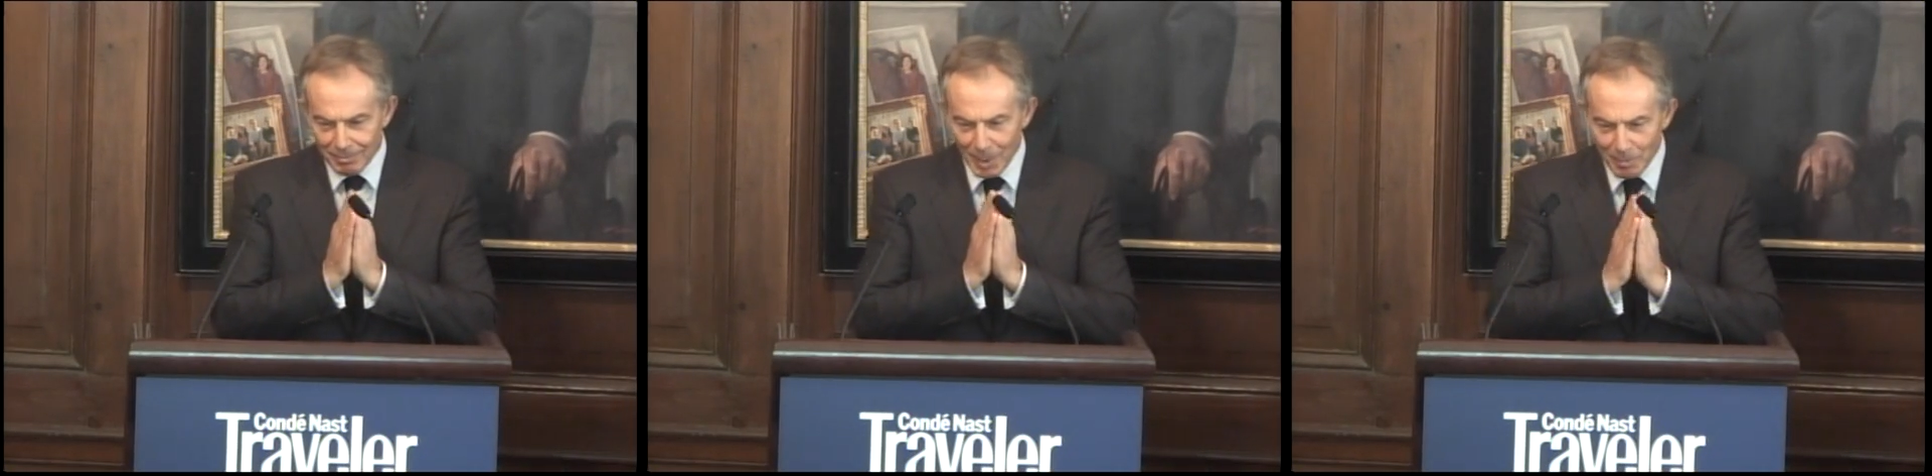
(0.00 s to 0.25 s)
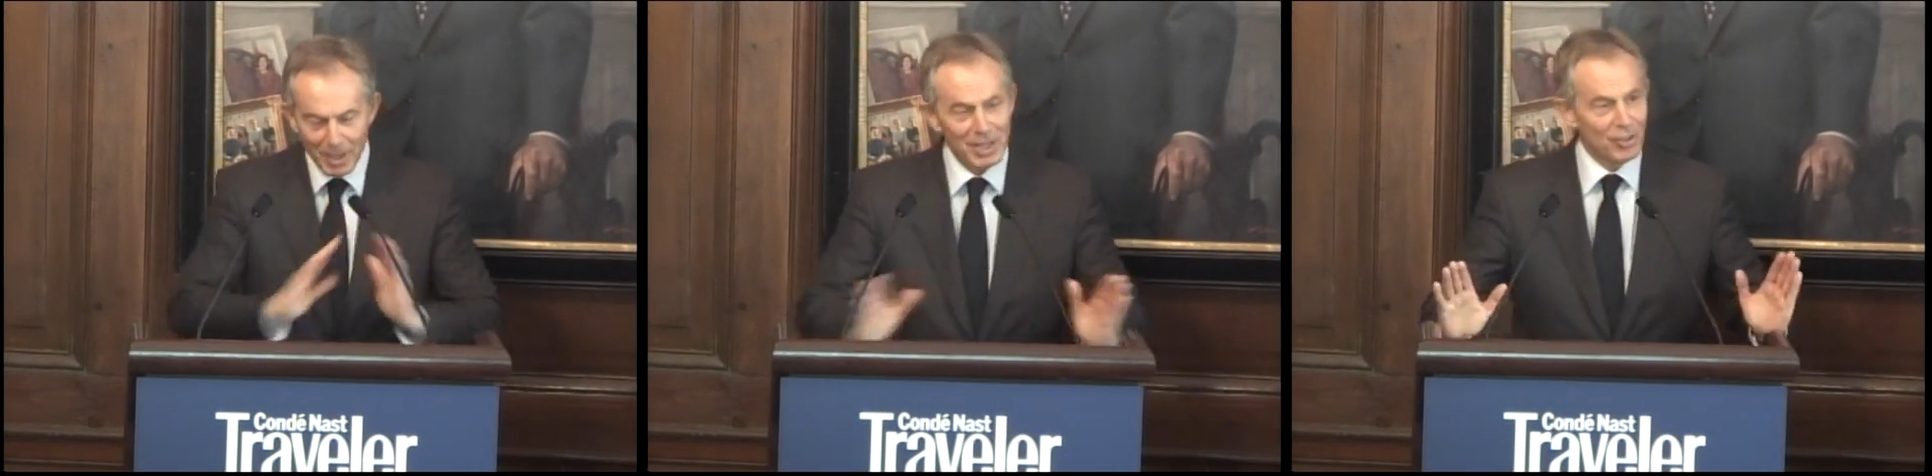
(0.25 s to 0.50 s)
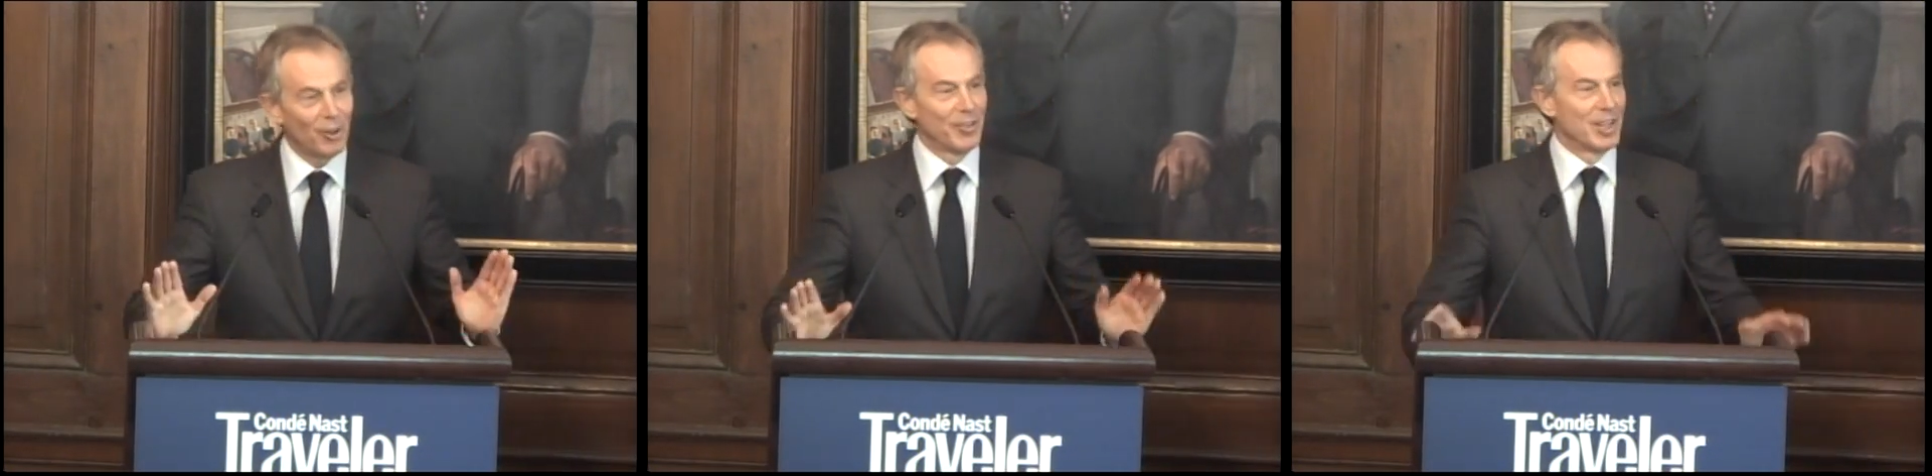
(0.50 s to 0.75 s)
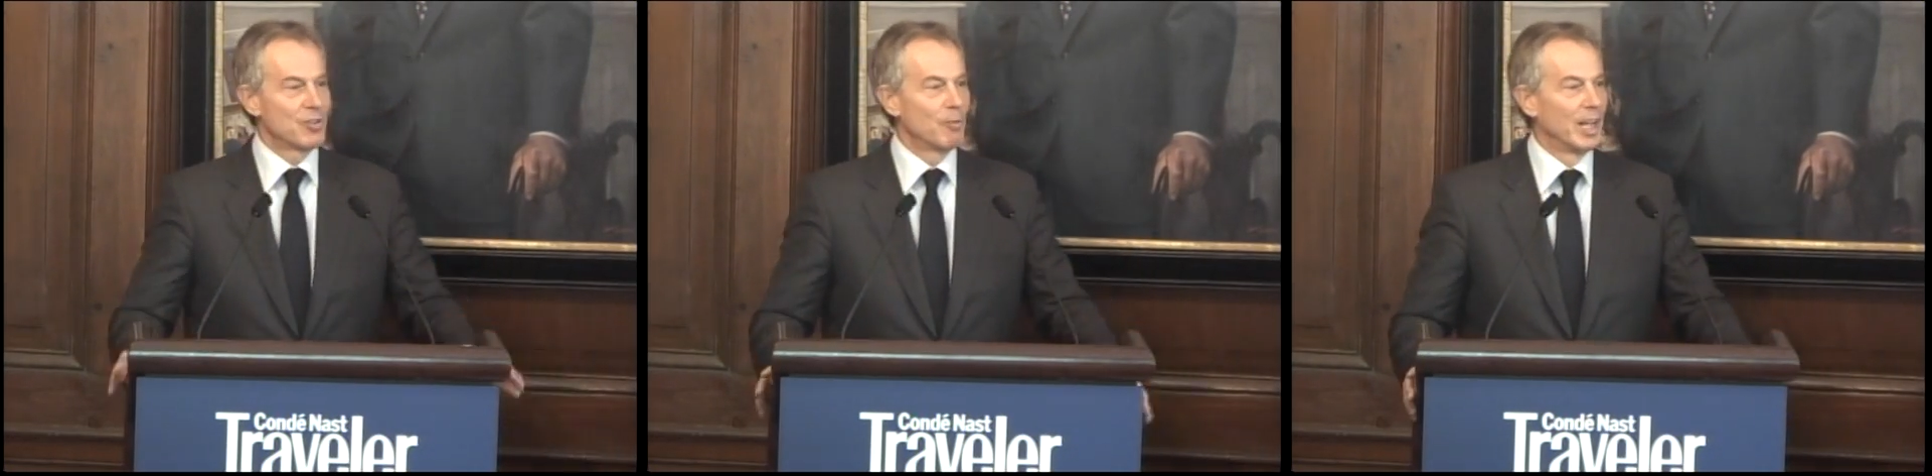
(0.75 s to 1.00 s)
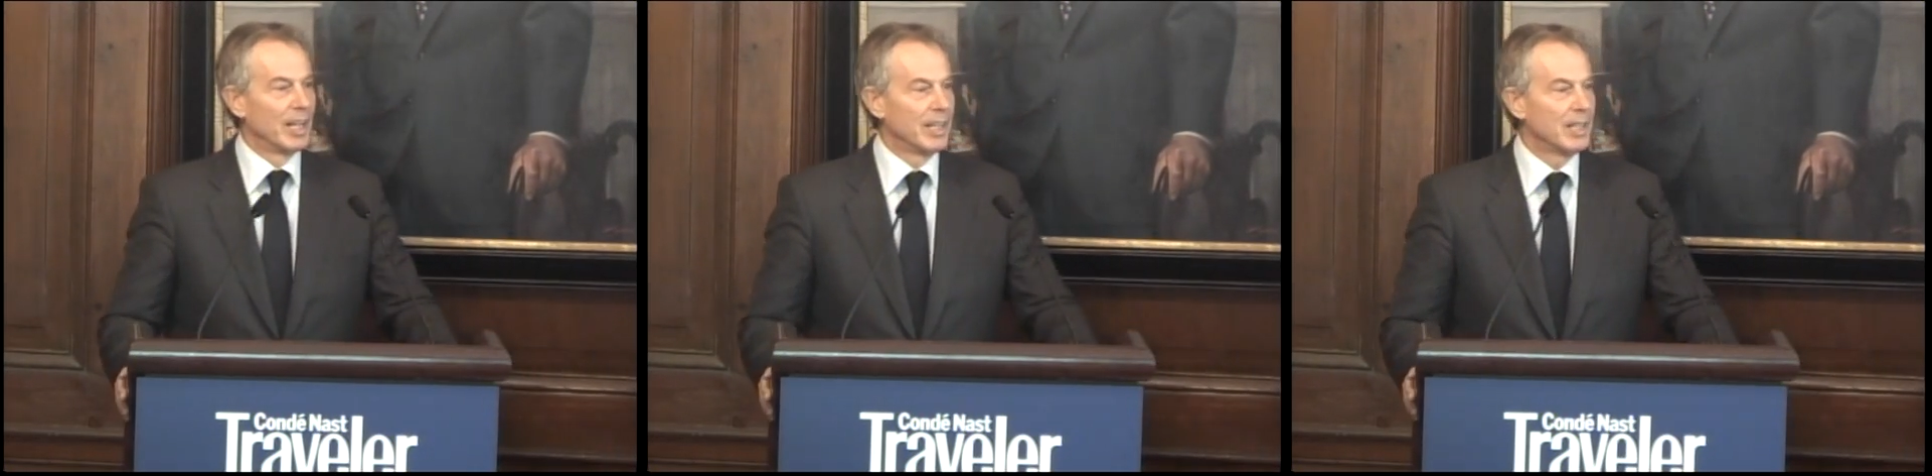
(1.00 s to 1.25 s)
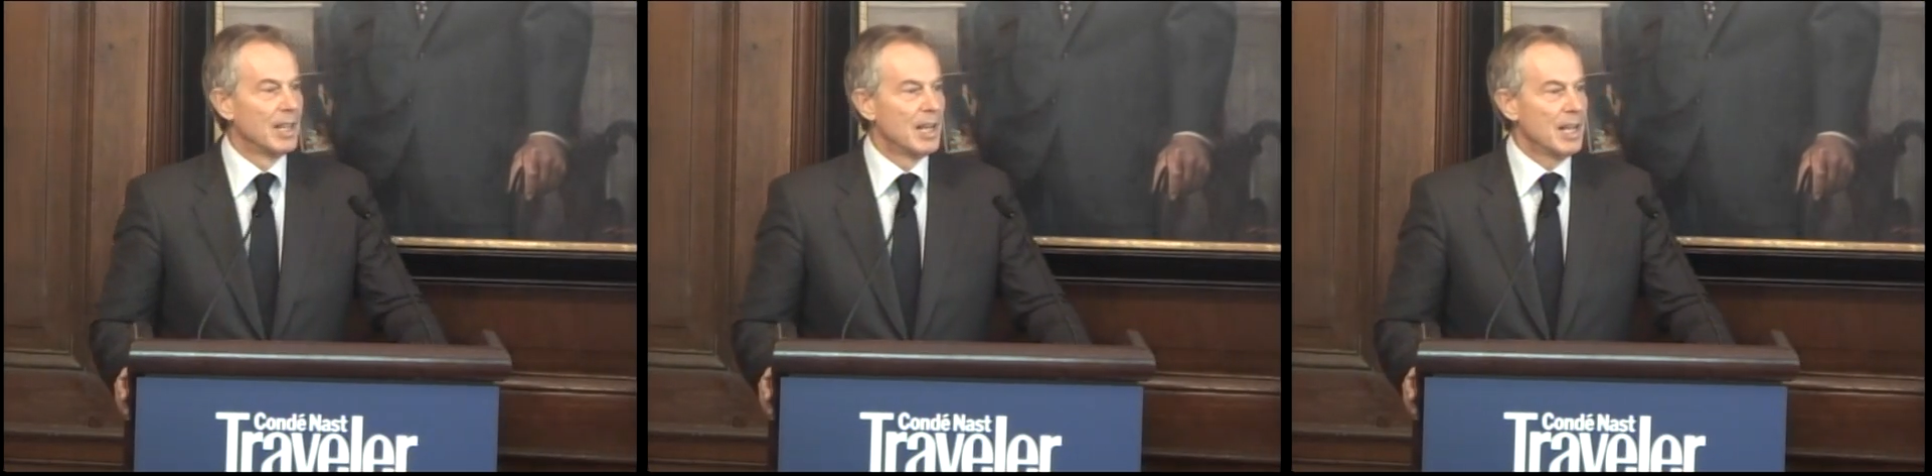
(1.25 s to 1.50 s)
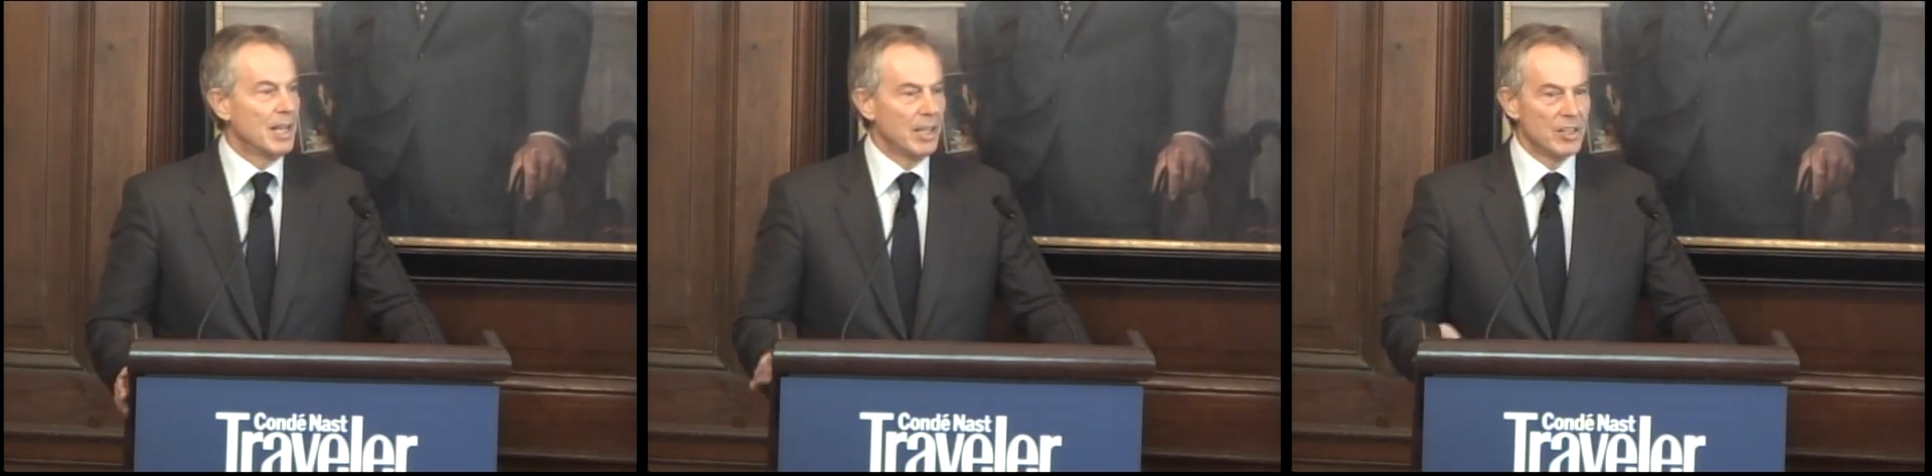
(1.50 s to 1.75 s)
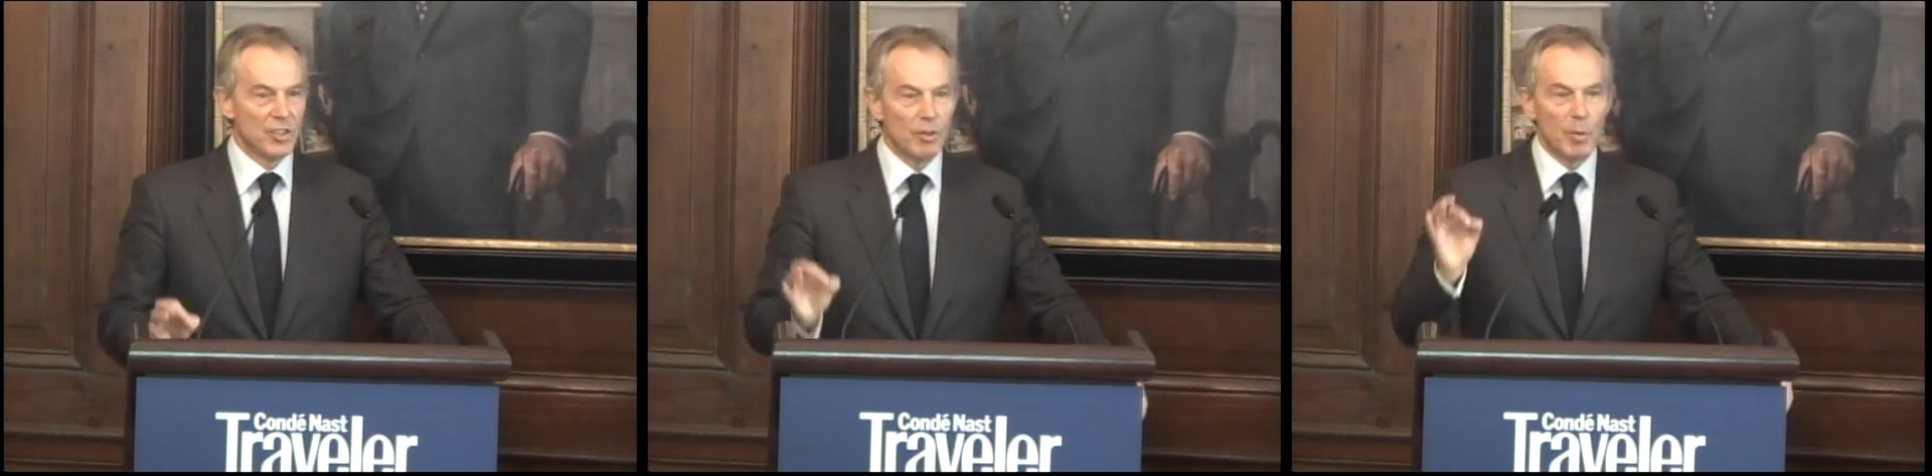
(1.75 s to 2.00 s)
pitch on this really is that